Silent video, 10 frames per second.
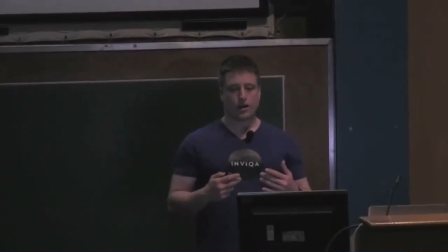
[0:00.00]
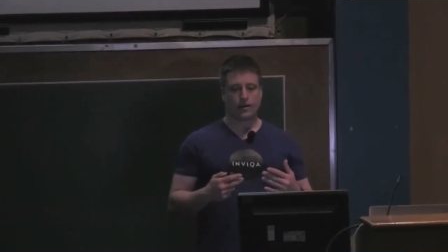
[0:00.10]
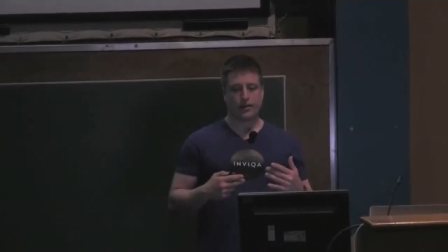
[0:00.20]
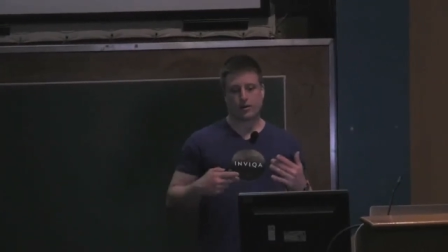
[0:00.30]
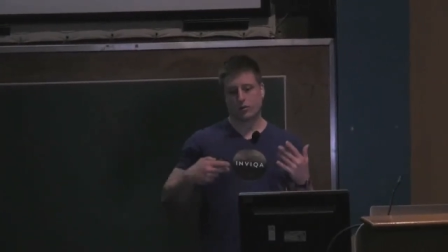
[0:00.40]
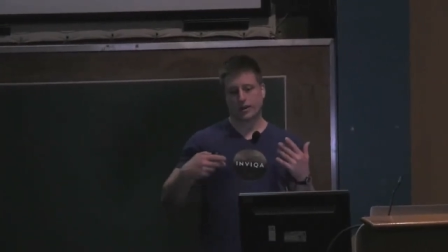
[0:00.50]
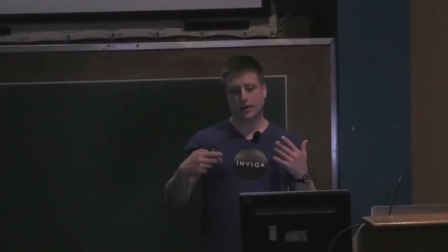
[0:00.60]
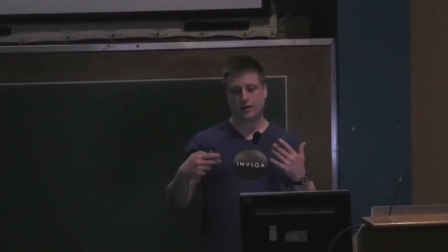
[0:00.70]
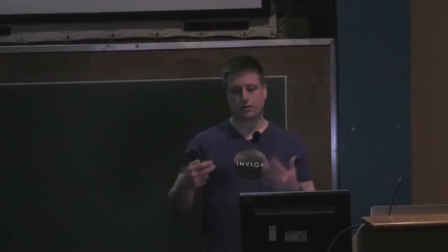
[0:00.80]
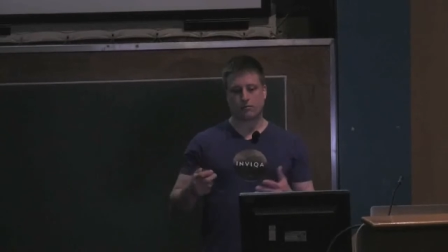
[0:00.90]
and then we
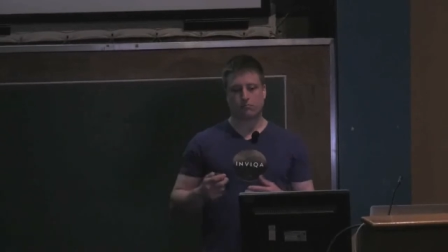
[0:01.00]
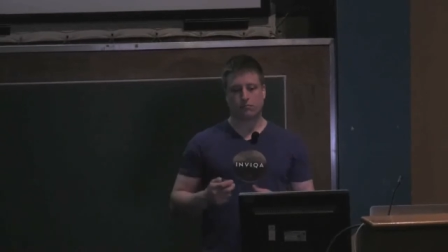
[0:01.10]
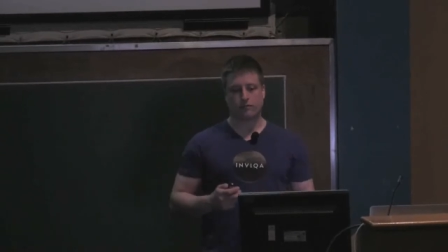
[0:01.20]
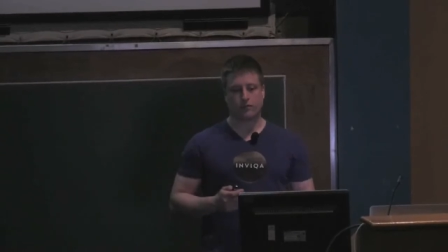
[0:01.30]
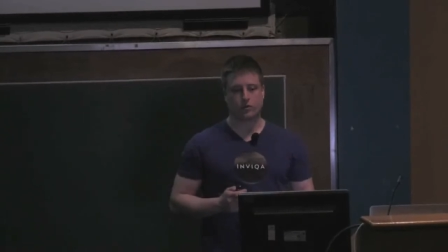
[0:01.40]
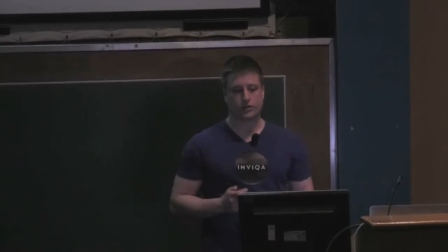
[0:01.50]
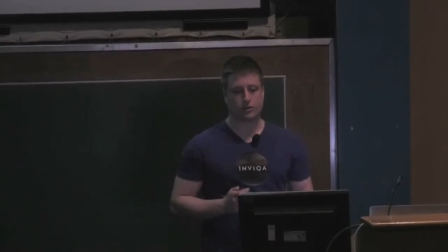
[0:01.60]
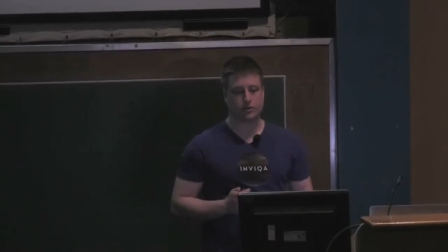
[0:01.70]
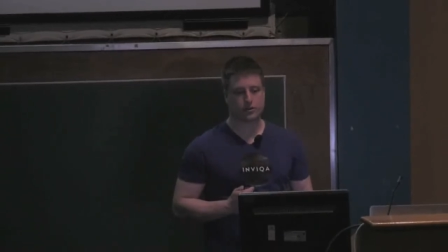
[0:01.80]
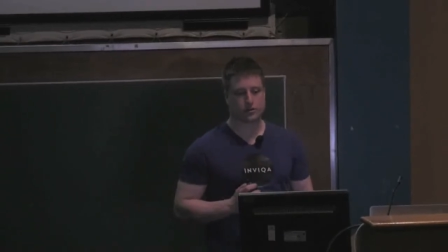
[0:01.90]
can force
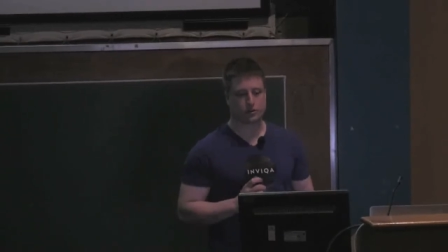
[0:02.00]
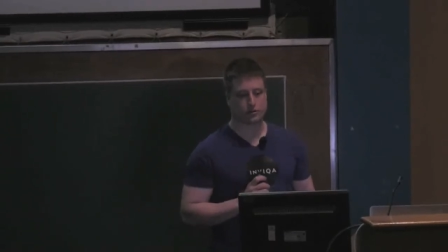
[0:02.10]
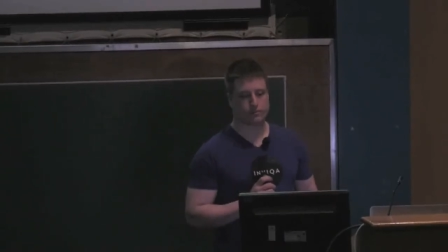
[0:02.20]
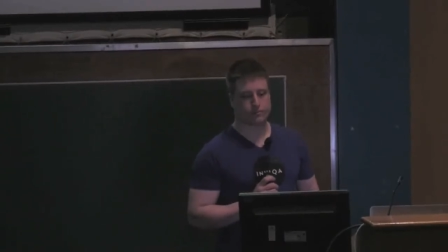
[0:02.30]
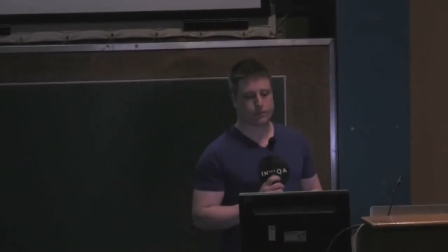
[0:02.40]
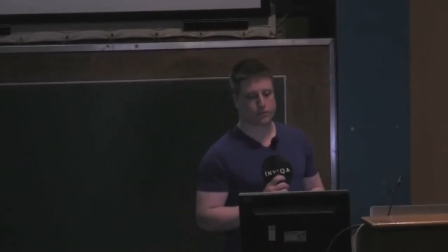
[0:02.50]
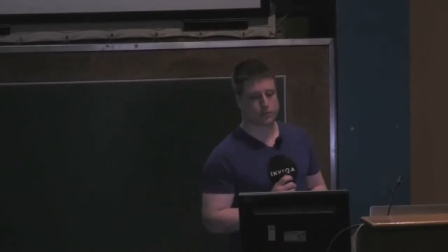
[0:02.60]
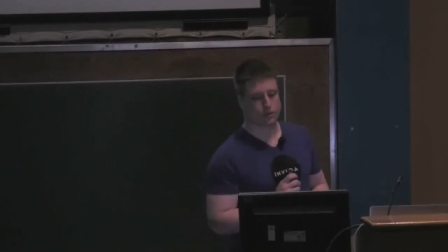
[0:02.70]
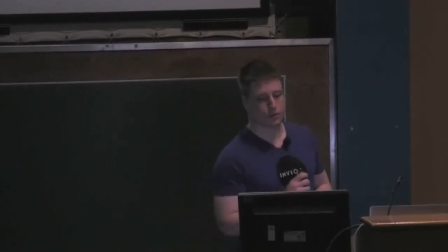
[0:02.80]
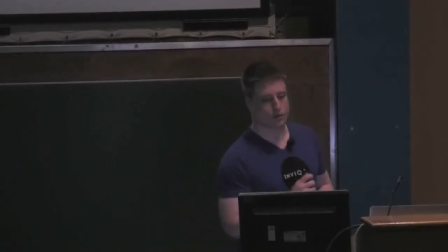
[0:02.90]
push
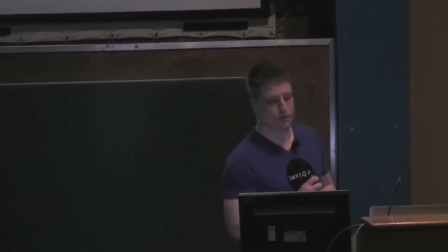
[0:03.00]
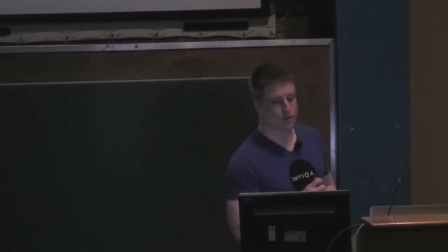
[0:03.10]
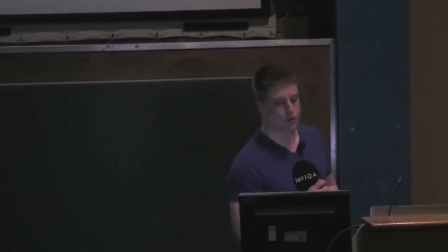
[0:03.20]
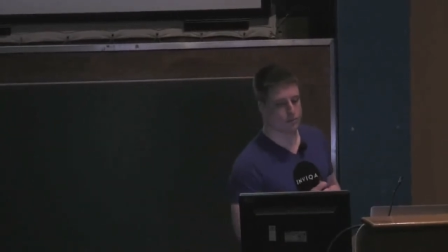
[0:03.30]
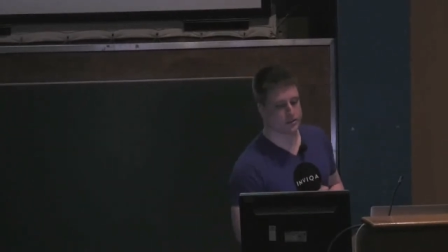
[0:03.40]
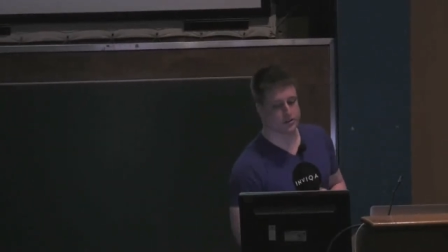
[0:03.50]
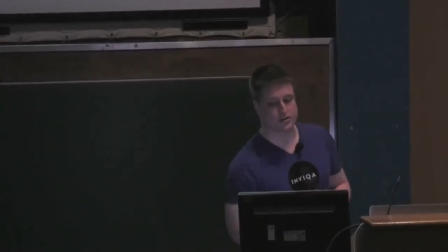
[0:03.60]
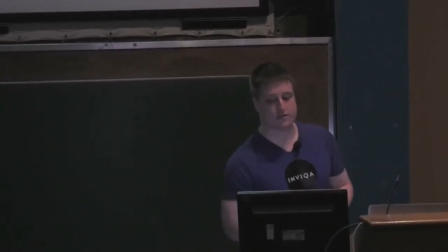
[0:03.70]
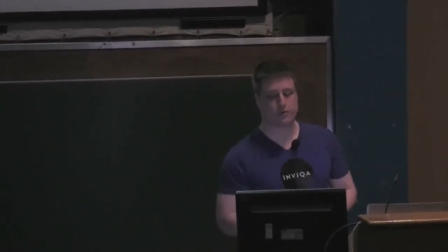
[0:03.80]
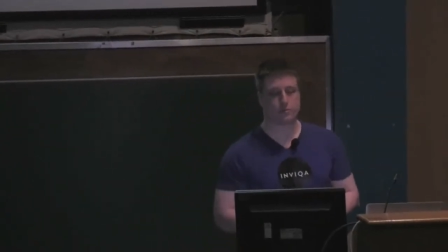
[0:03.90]
the
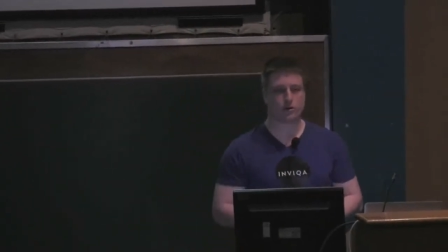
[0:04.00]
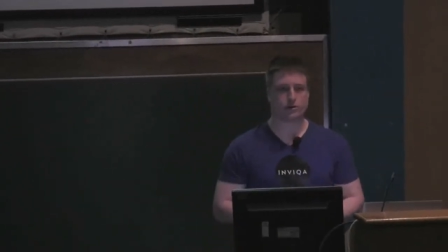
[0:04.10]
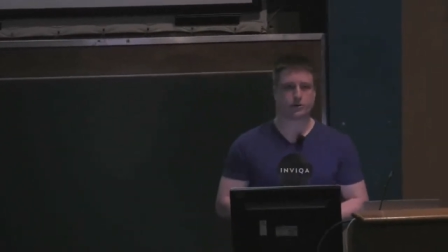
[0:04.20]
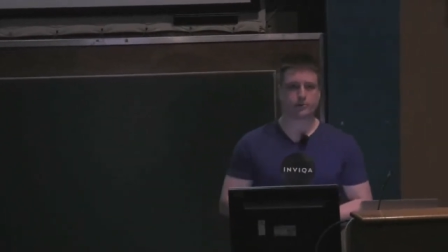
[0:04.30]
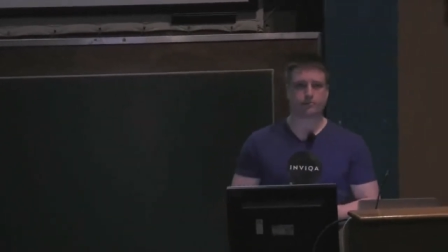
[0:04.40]
position of the branch.